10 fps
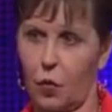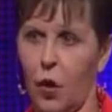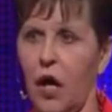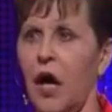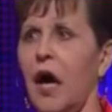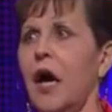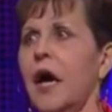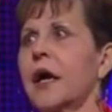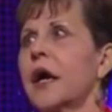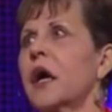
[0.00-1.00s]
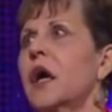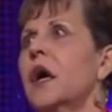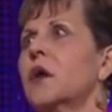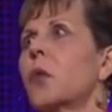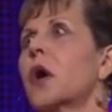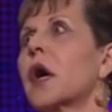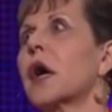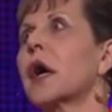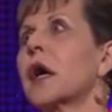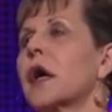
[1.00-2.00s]
Why, God, why?
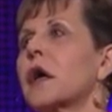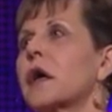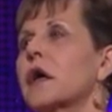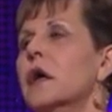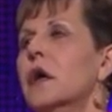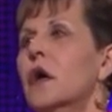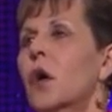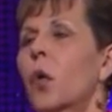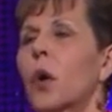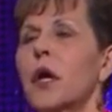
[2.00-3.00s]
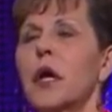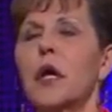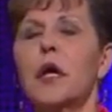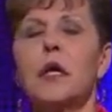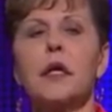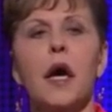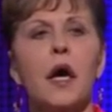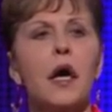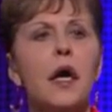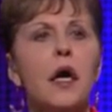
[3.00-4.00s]
When,
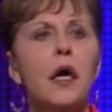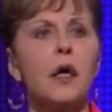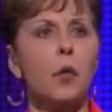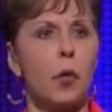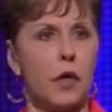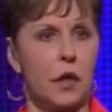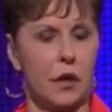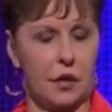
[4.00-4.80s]
God, when?